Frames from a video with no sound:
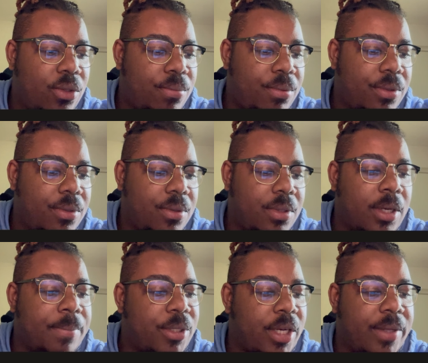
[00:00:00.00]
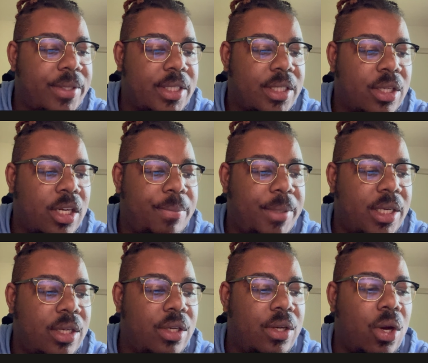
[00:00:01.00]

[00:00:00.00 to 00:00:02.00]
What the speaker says: is going to be